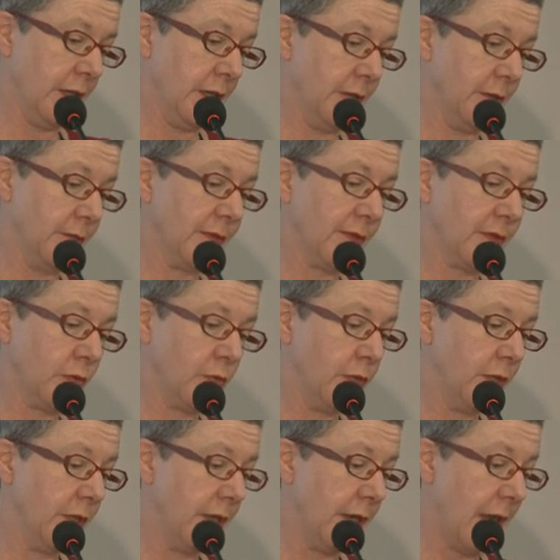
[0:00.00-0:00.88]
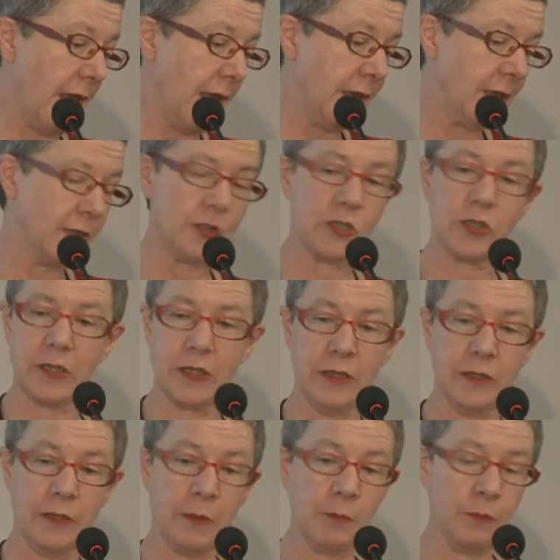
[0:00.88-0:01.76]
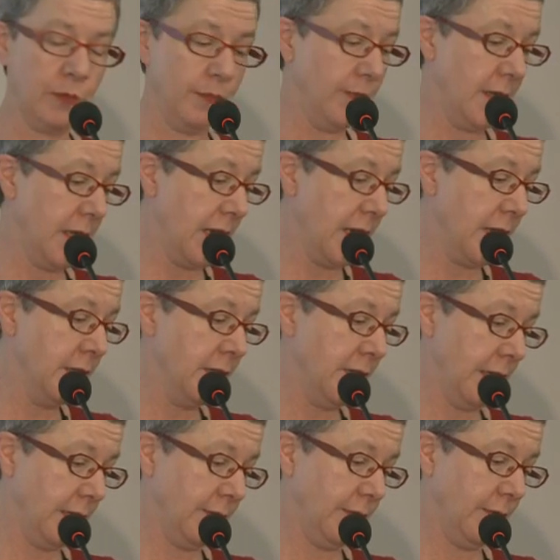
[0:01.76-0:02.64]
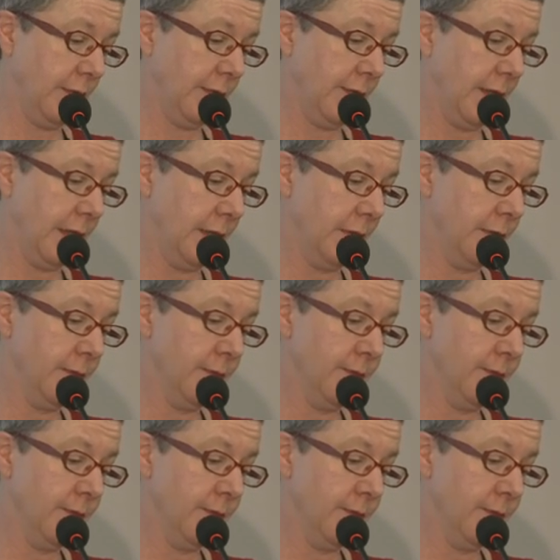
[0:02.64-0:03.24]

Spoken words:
screen and a number of the indexes there.